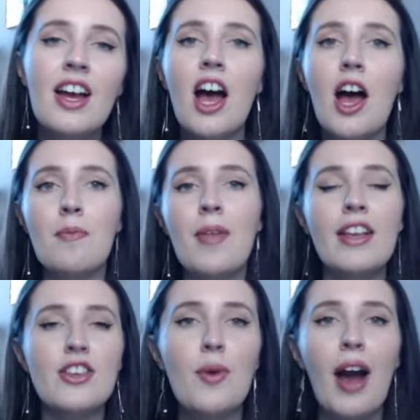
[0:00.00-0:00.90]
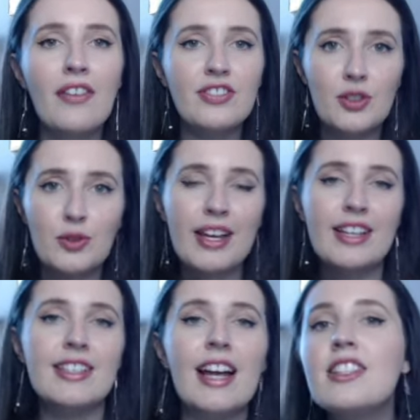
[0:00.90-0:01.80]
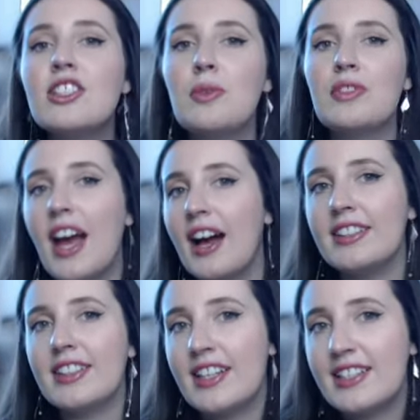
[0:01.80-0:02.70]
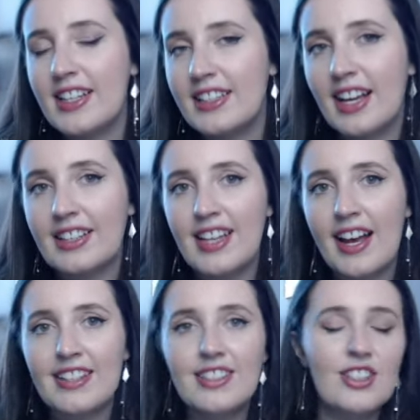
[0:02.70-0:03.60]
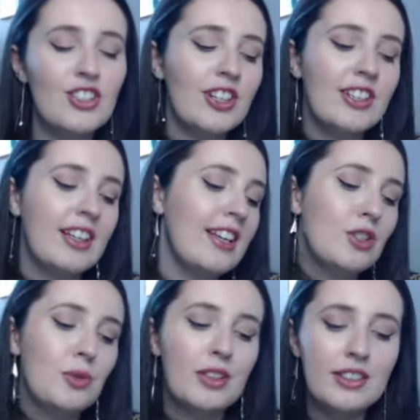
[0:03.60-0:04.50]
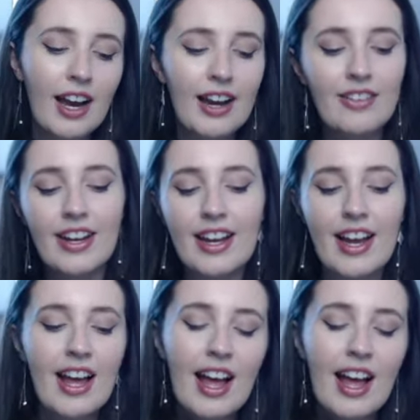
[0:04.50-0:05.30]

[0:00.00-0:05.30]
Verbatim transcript: and you have to extend some of the ideas in that text, turn it into a diary,